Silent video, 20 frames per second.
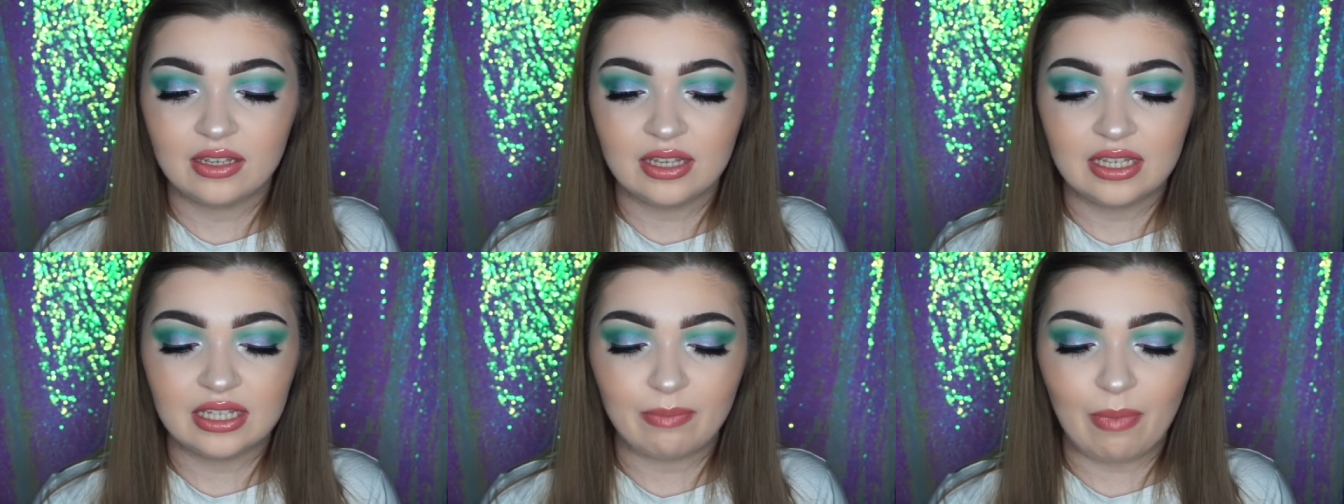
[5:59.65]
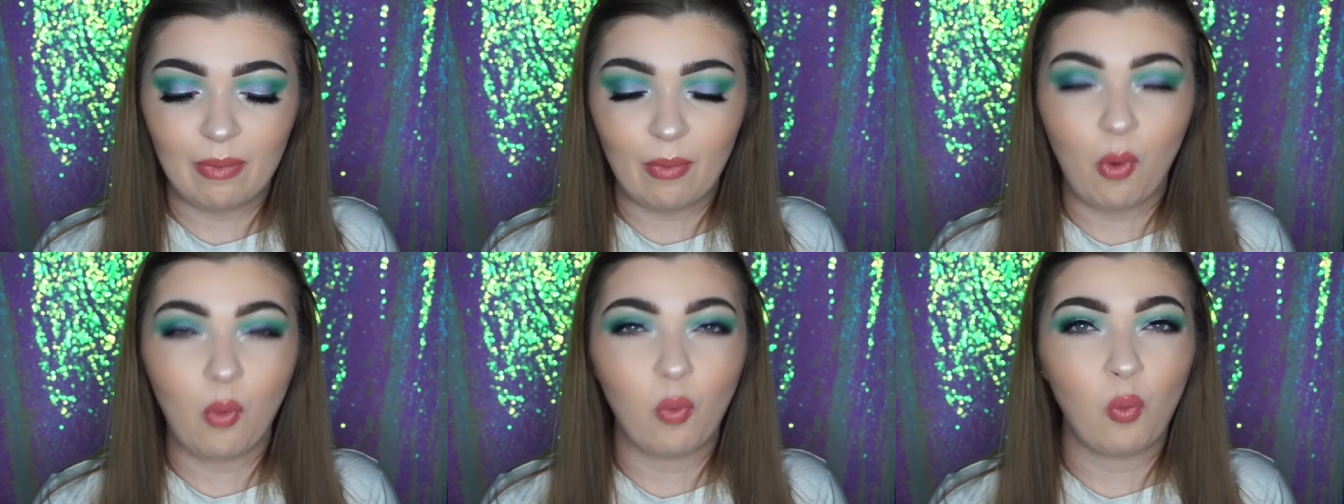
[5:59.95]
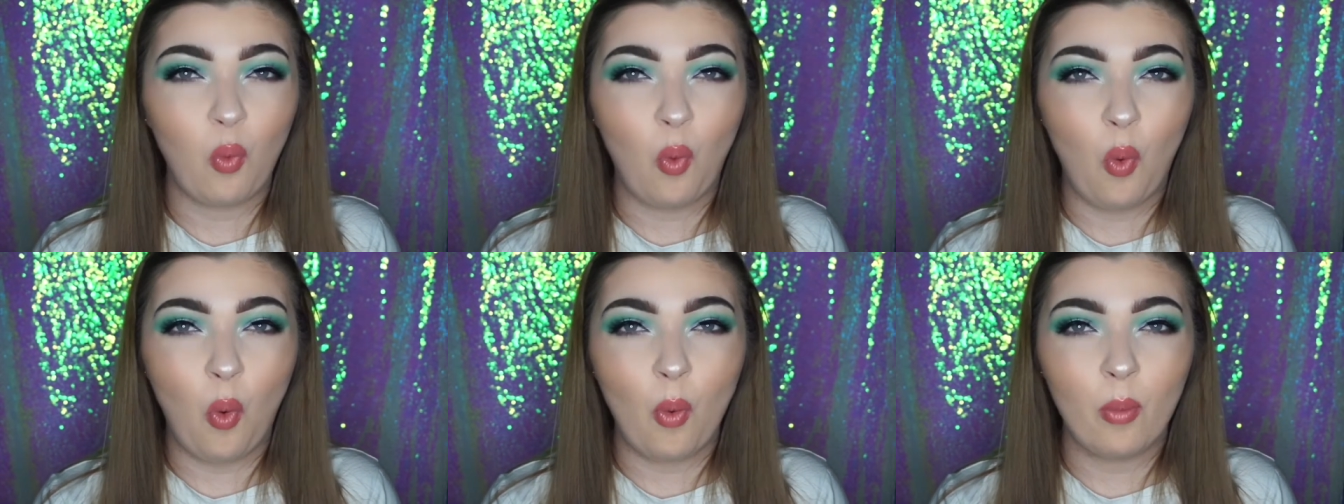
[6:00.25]
It's a bit more
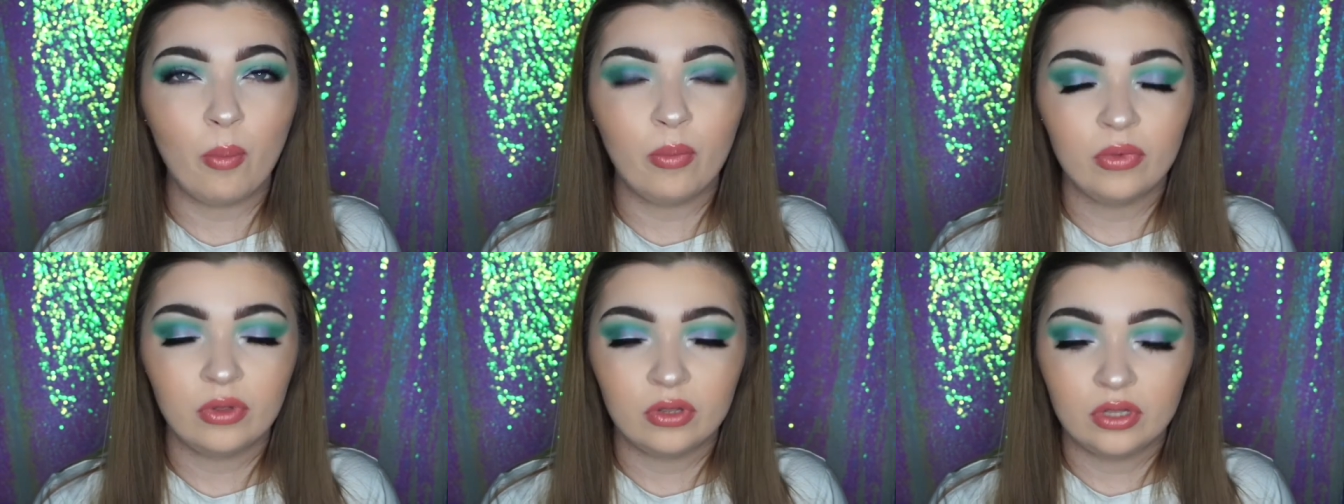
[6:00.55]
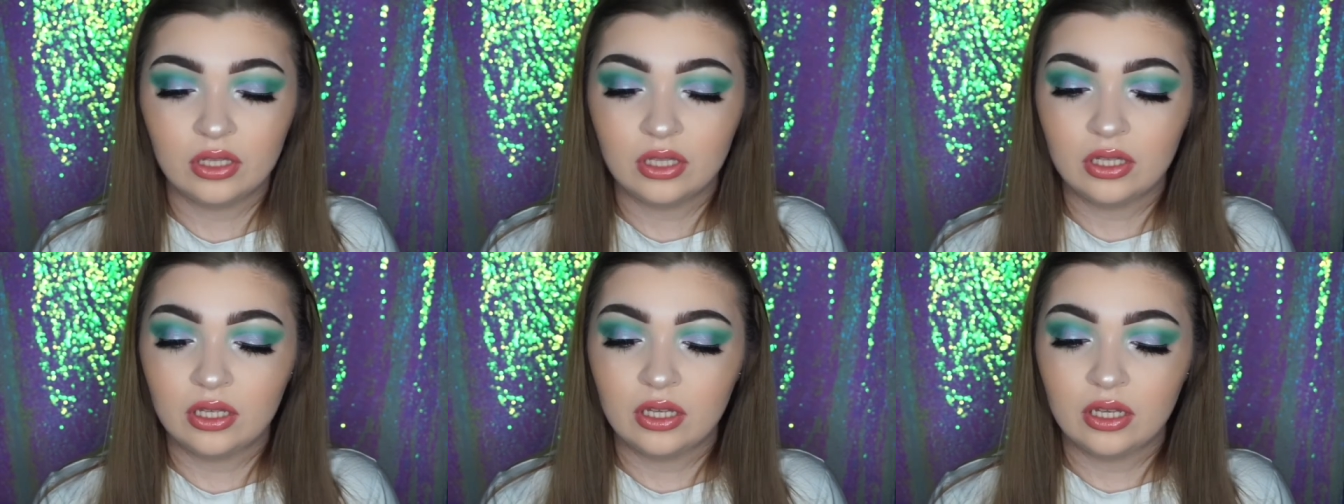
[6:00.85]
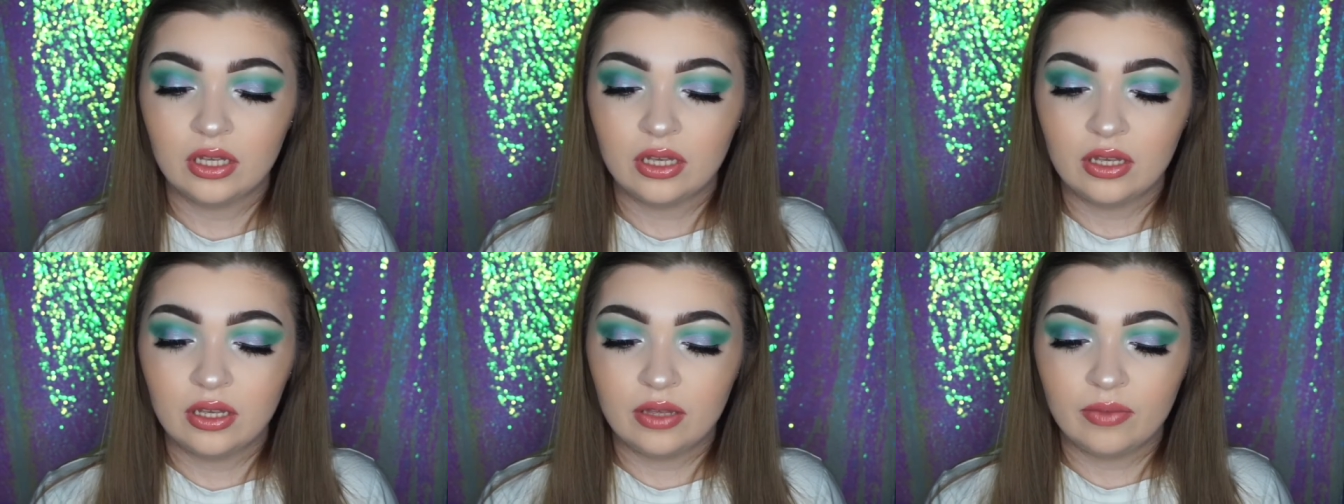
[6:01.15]
warm.
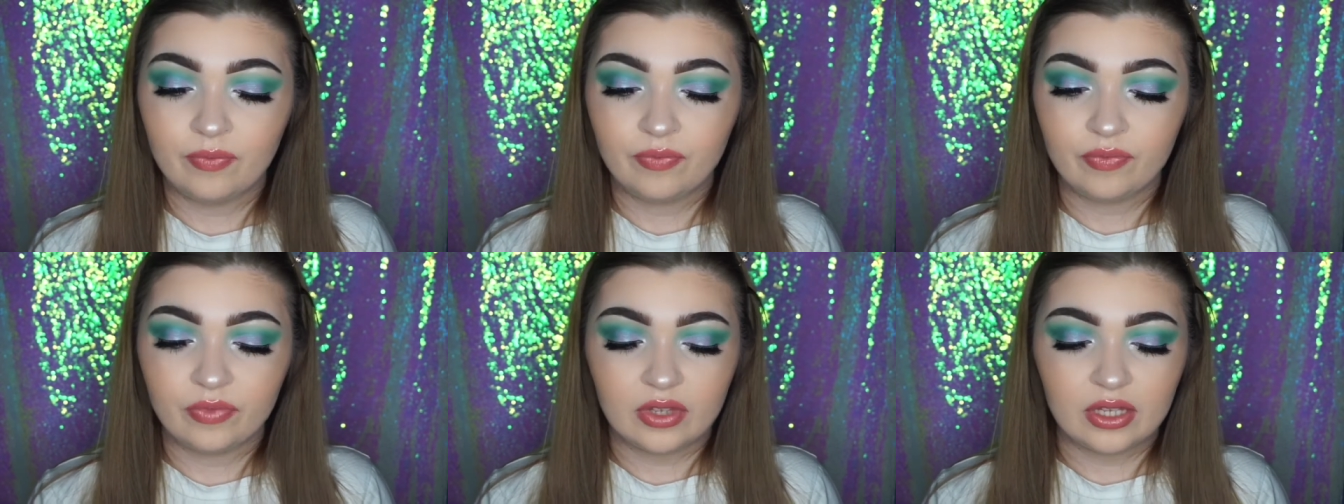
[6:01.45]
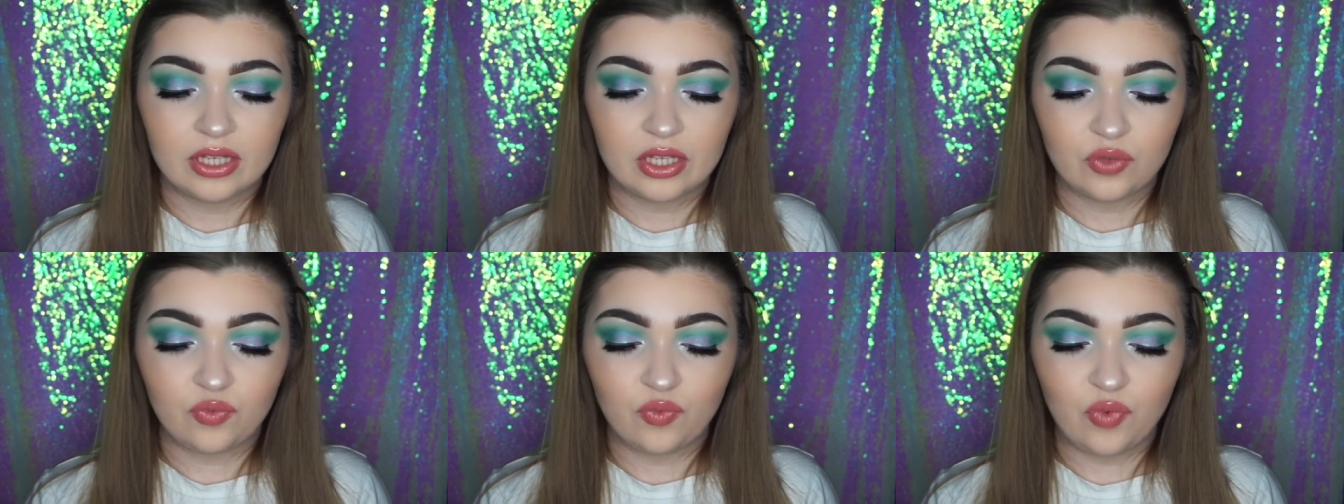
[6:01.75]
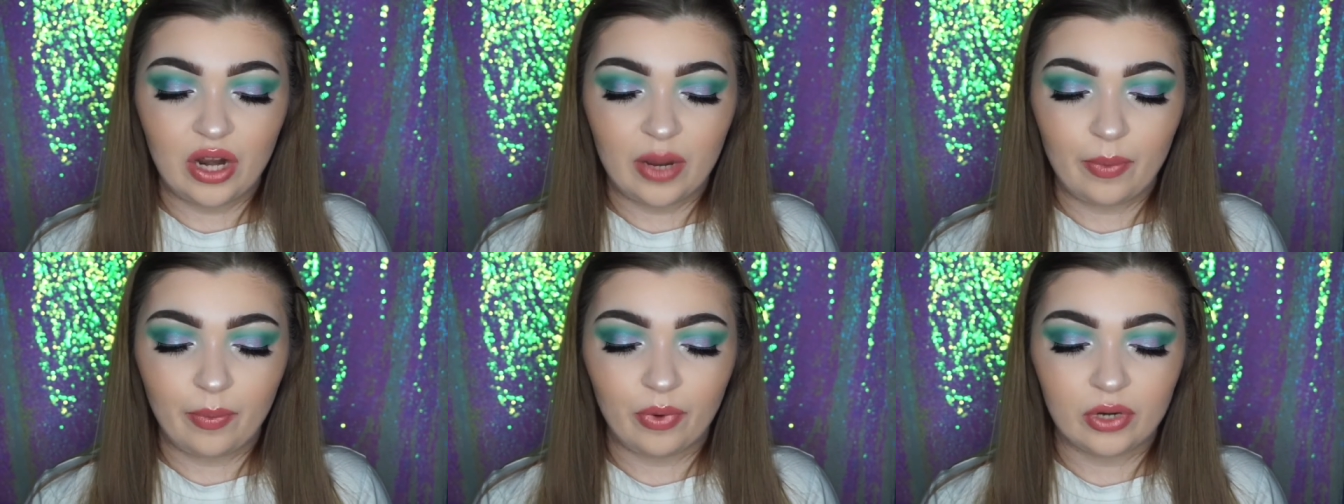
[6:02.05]
It's
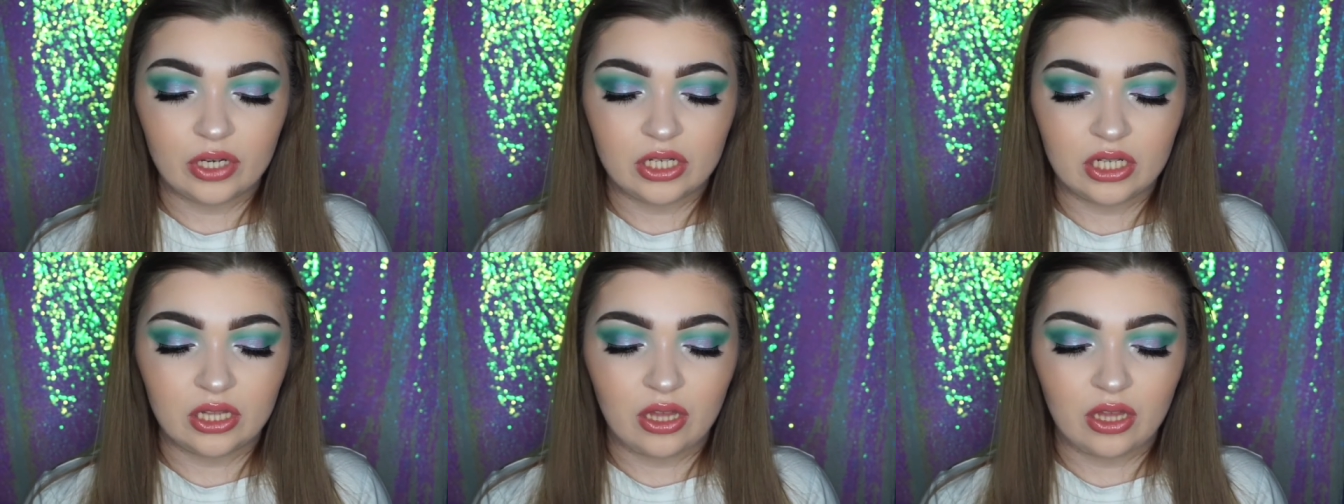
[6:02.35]
really pretty